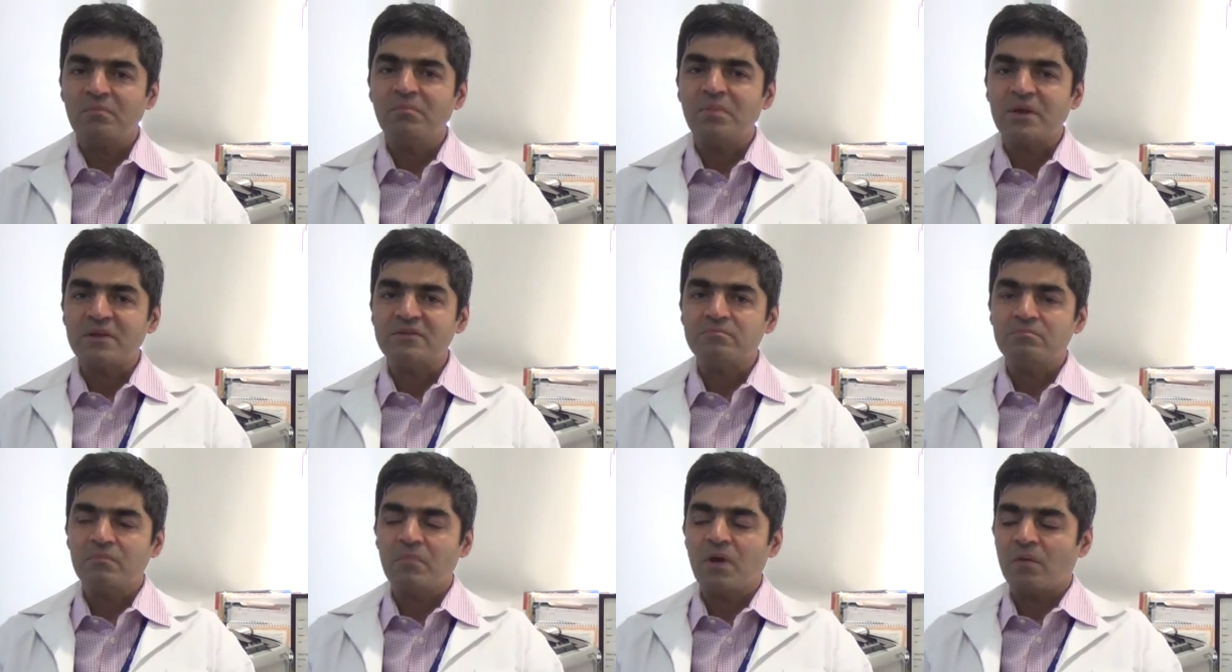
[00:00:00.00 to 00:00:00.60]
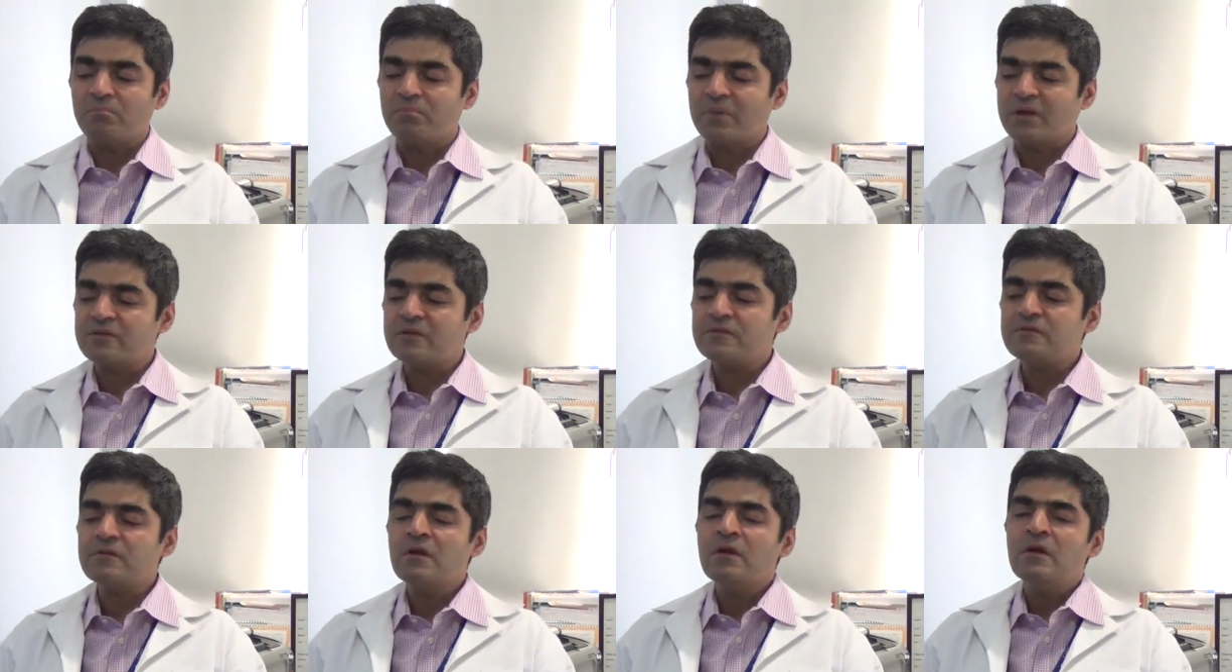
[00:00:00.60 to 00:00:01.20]

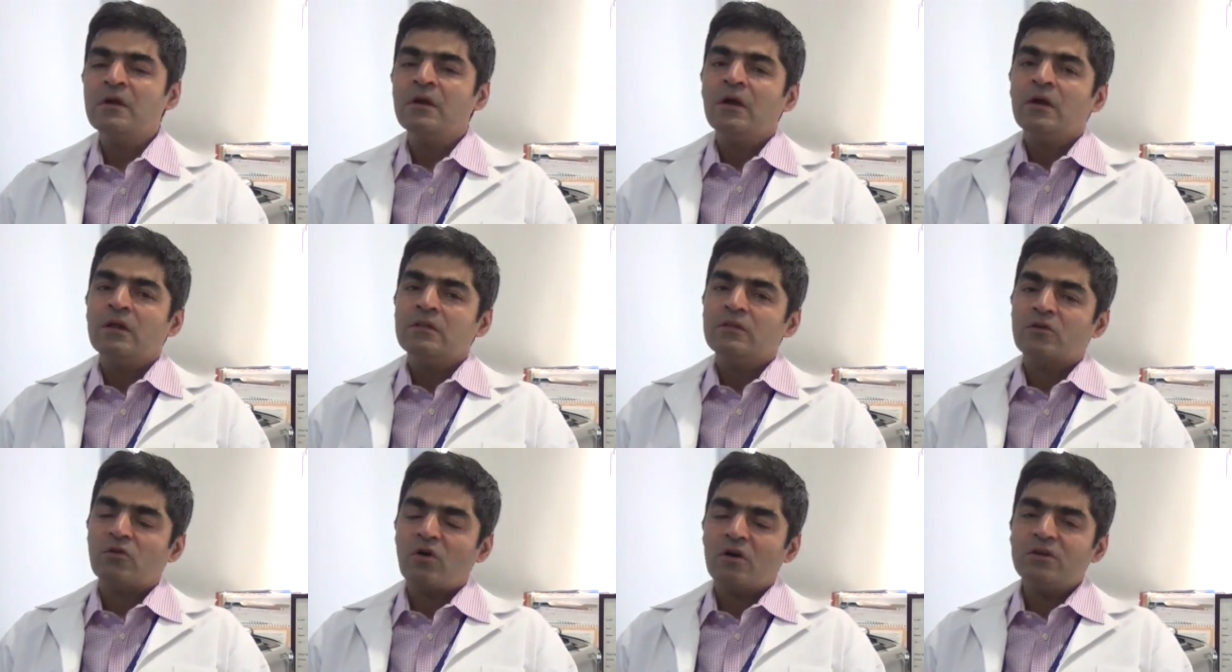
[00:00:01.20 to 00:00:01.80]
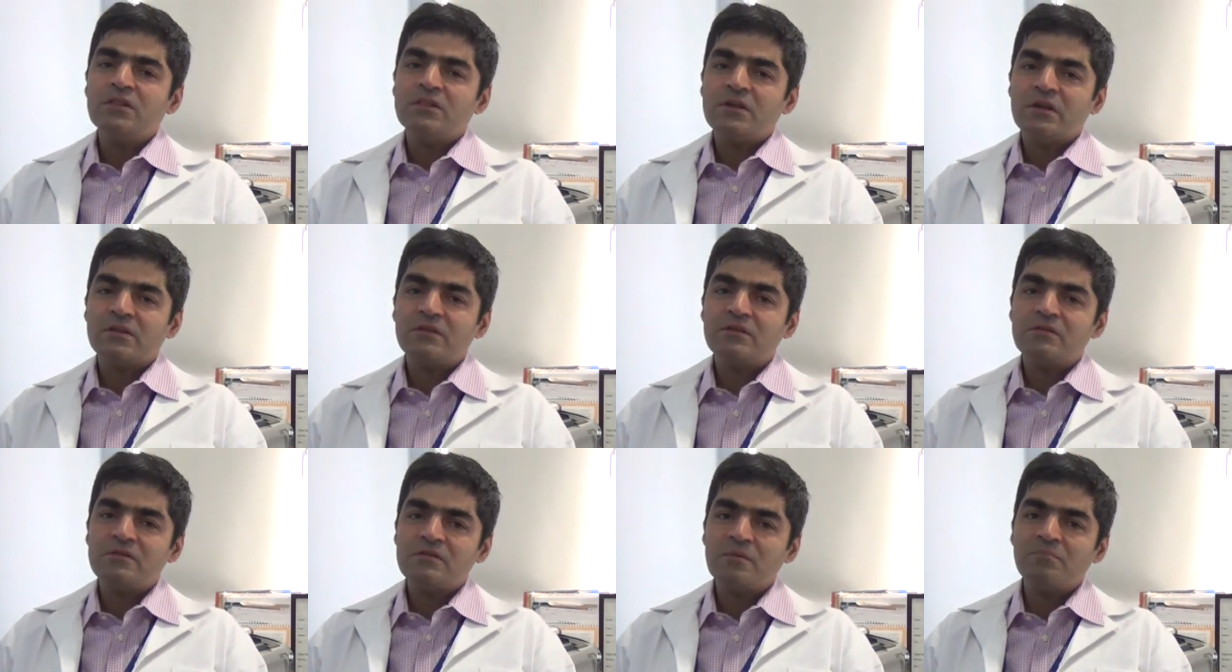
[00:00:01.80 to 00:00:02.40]
basis. The corneal
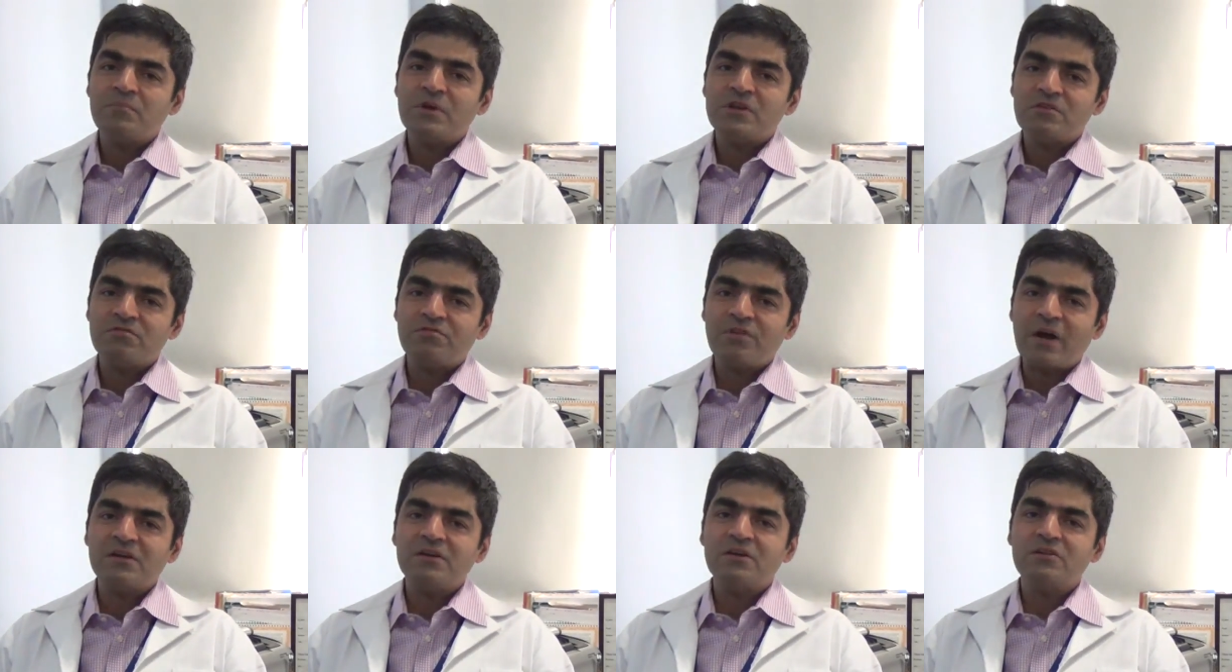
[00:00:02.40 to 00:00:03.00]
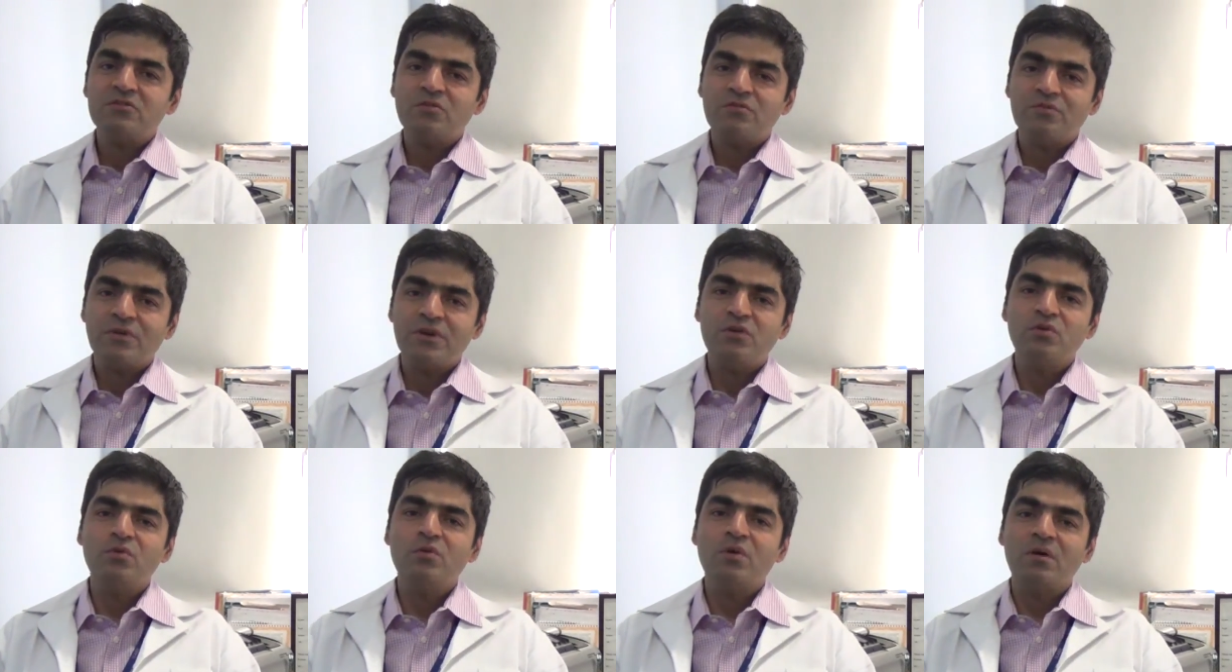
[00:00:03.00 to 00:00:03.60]
thickness is a major factor, so we
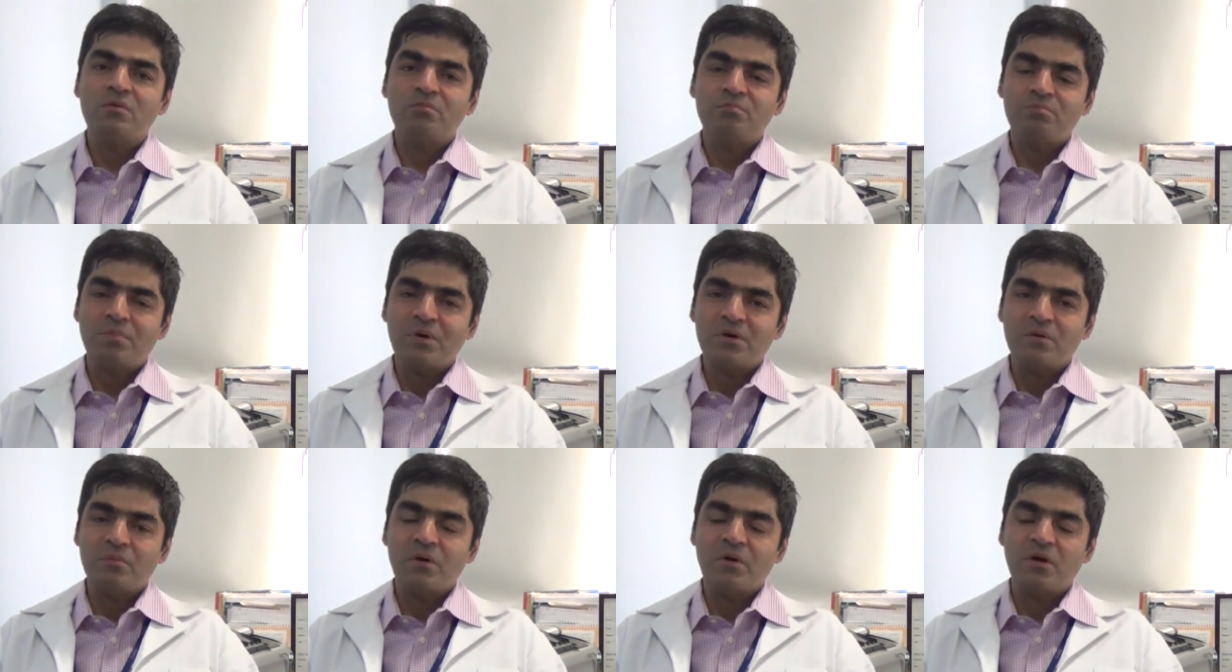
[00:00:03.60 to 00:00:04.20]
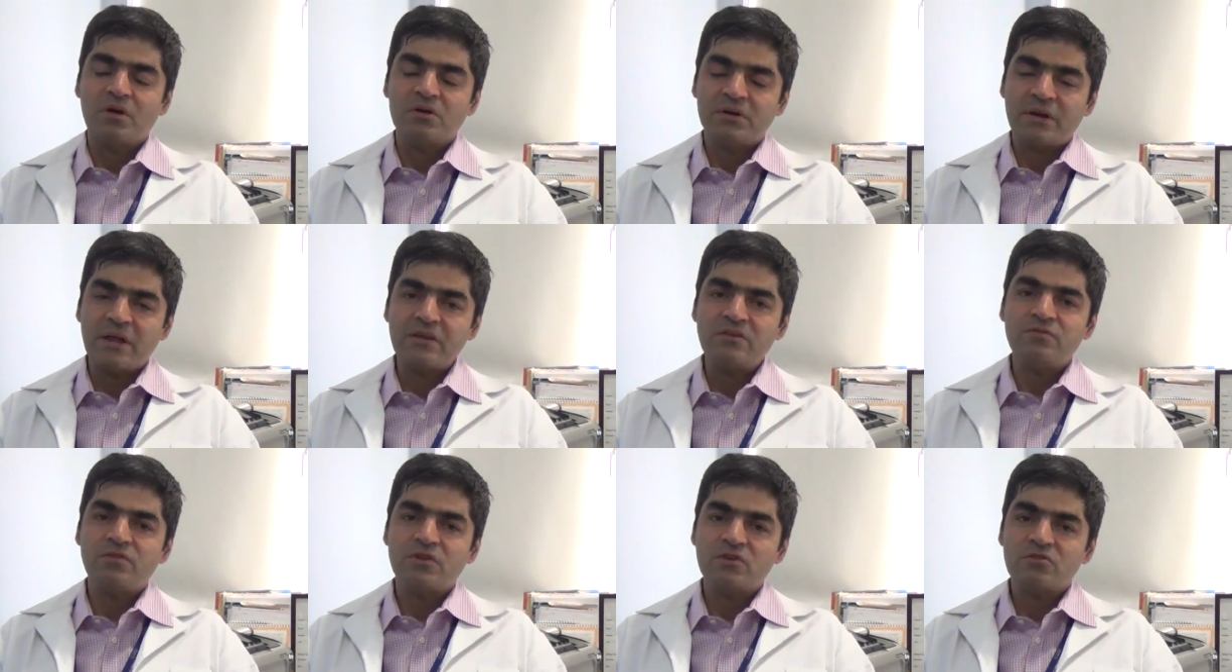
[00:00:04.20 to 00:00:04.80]
do a
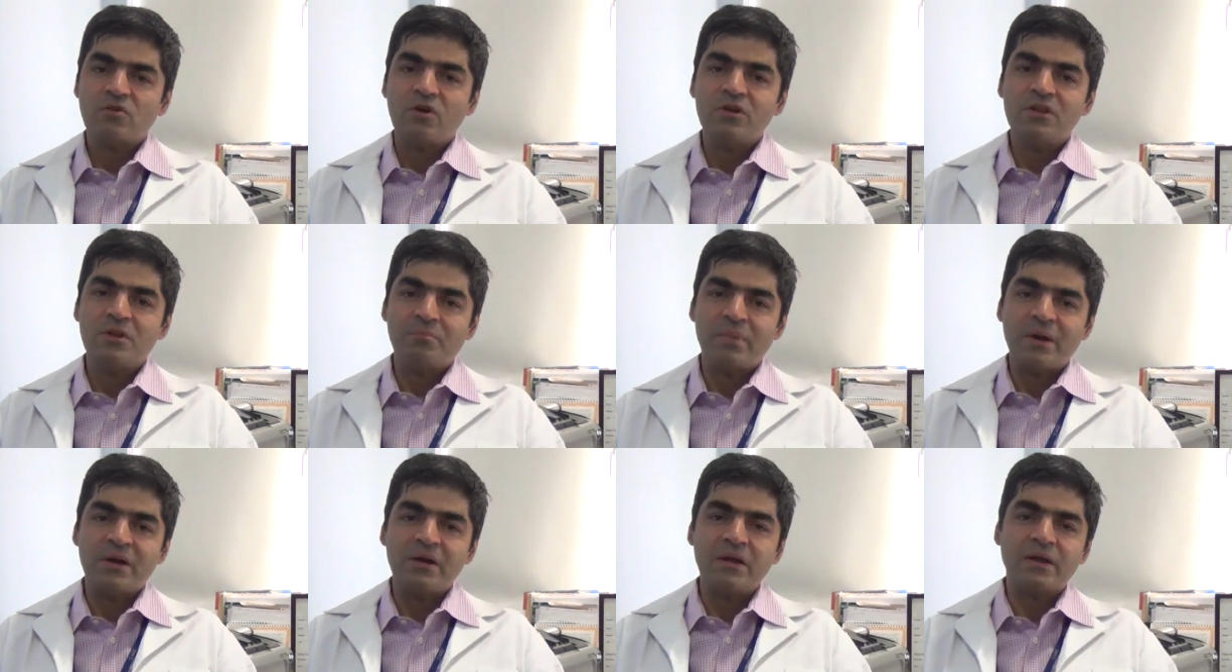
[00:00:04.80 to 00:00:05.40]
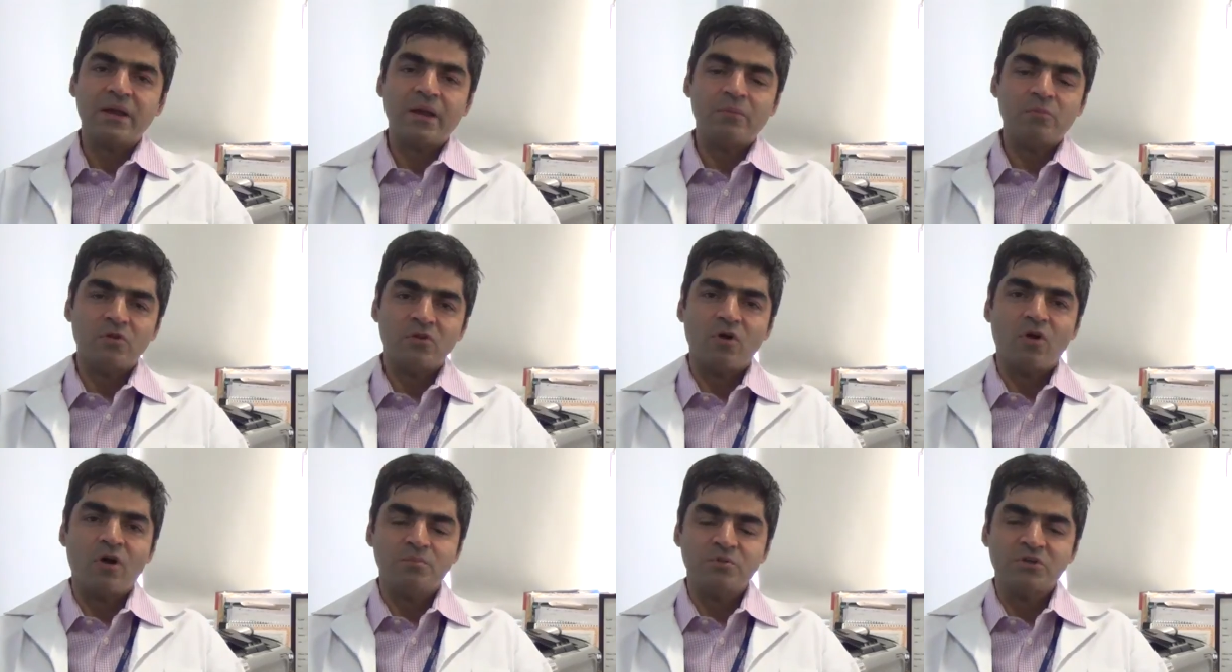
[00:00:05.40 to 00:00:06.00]
test which is called the pentacam or
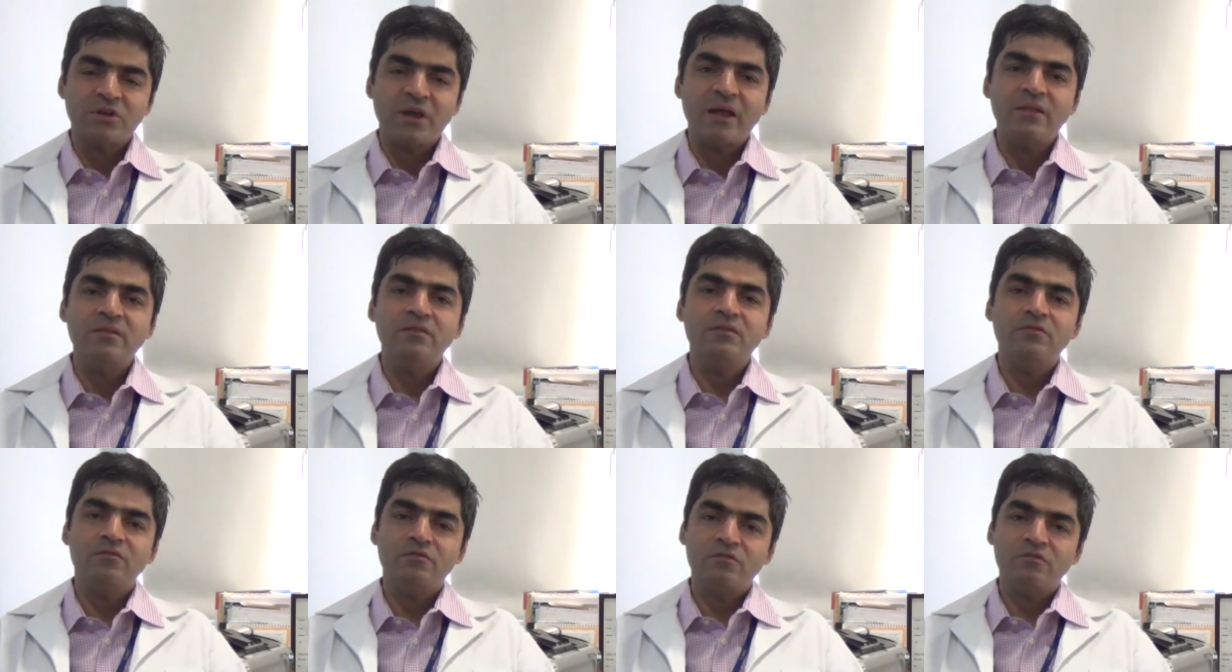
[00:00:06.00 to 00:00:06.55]
the Hop scan,